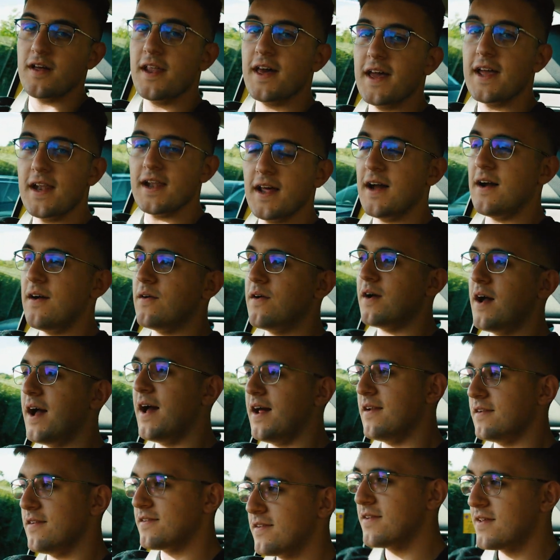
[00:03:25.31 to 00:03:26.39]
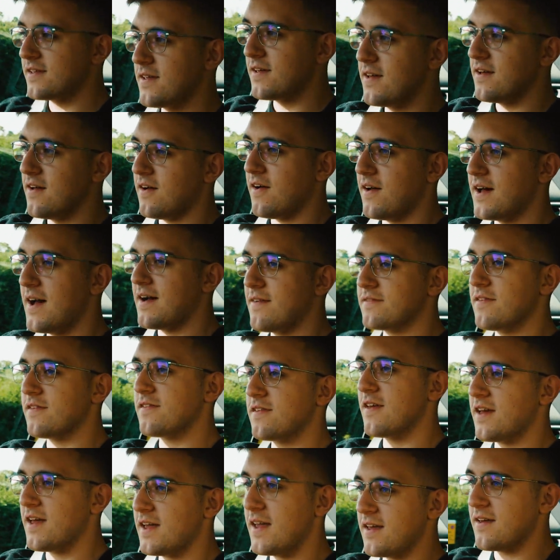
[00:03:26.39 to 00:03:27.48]
day now, and I have to
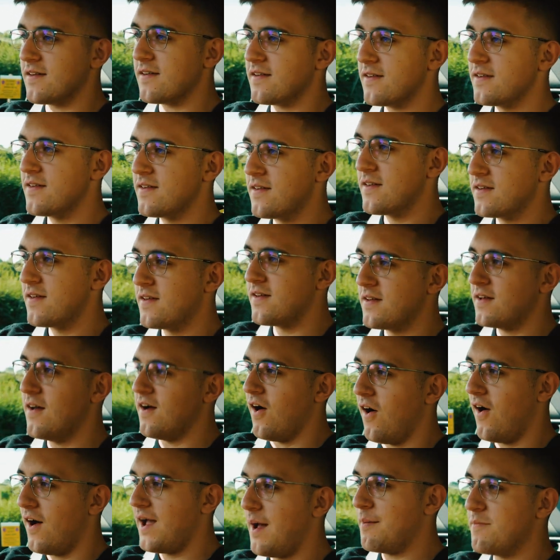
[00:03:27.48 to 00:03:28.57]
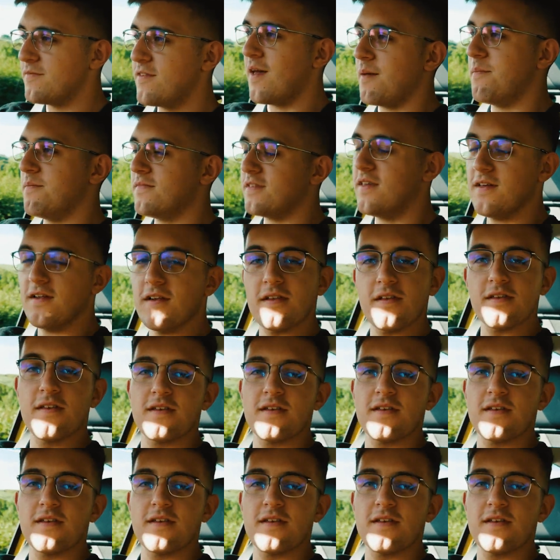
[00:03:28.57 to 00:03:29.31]
say, I am tempted.